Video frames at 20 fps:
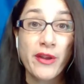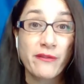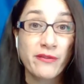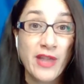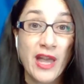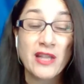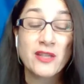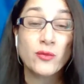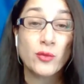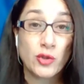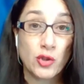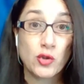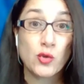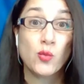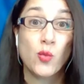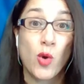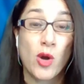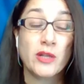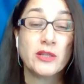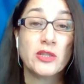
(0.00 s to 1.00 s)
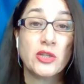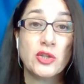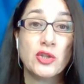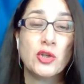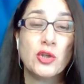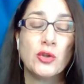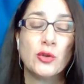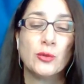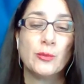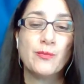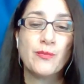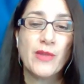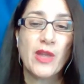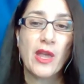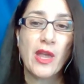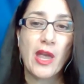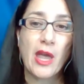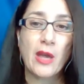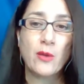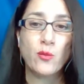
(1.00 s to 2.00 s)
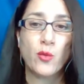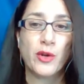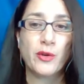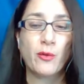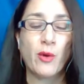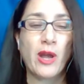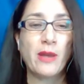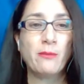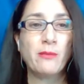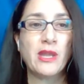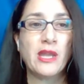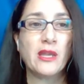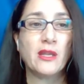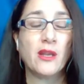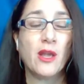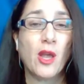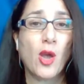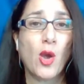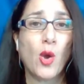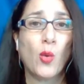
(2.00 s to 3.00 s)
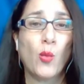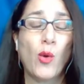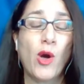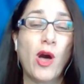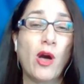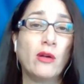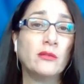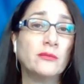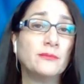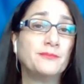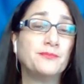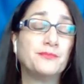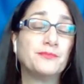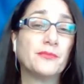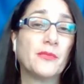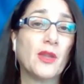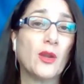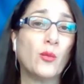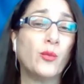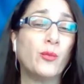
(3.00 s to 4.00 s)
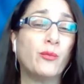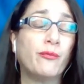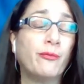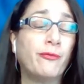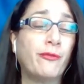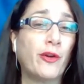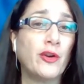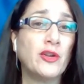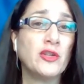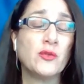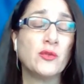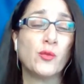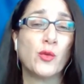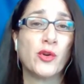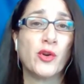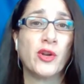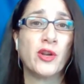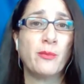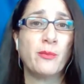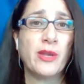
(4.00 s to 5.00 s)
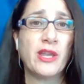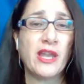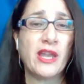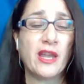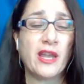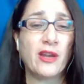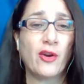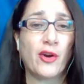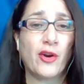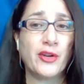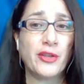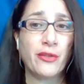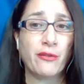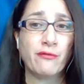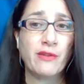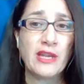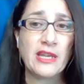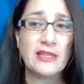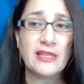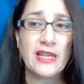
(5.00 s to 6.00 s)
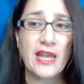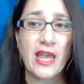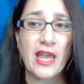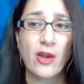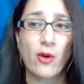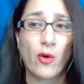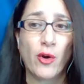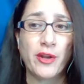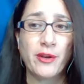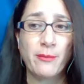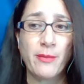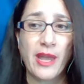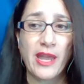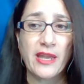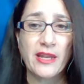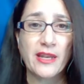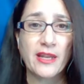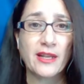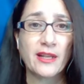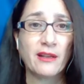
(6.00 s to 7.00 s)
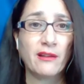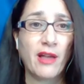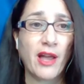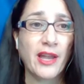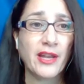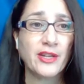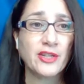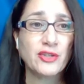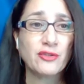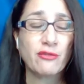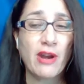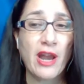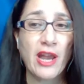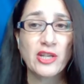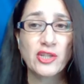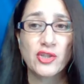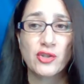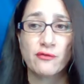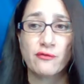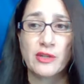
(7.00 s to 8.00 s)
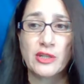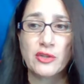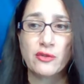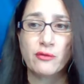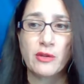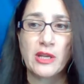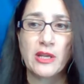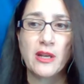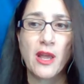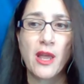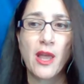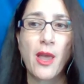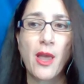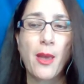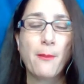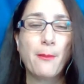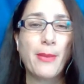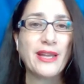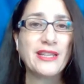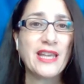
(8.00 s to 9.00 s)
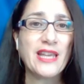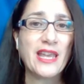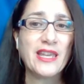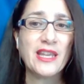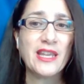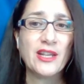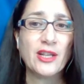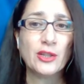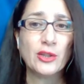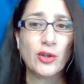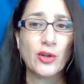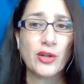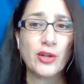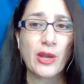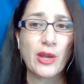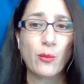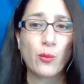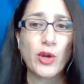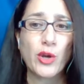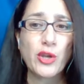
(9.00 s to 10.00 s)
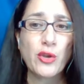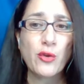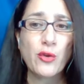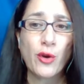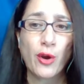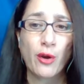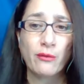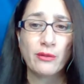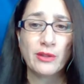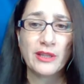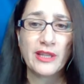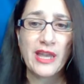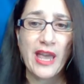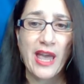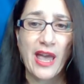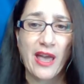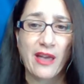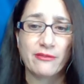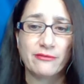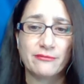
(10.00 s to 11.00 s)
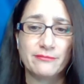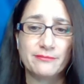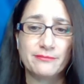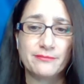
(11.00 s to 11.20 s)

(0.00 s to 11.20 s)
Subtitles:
if that's what you want to do. And what do I mean? Well, first, we're going to begin our 3-day automated client attraction retreat by taking a look at what you currently have.